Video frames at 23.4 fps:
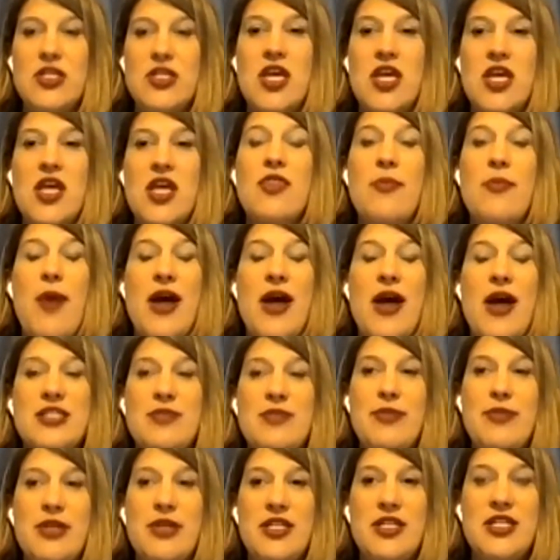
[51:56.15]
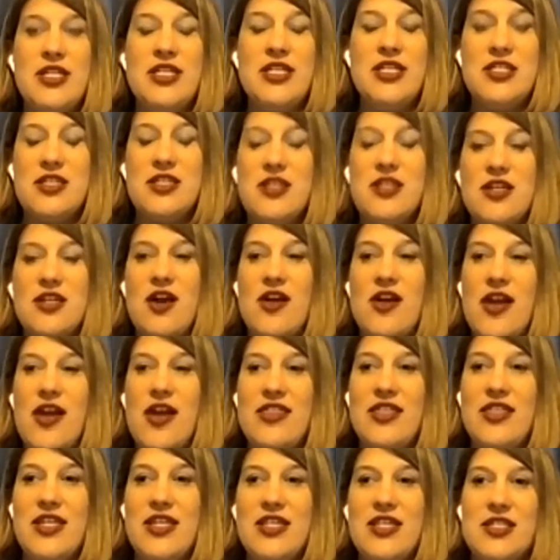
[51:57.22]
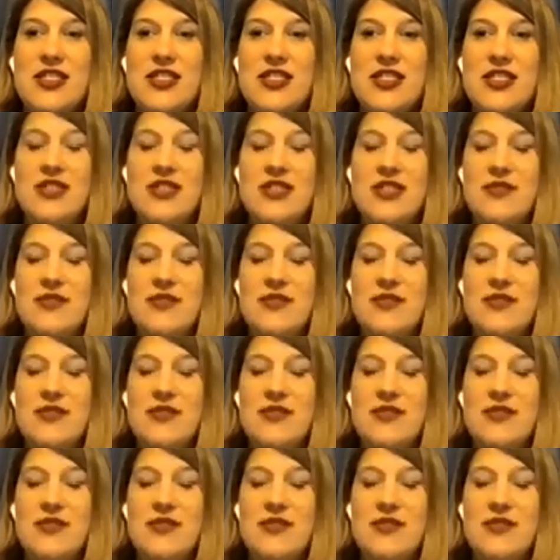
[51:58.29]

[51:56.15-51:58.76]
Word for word: The possibilities are endless.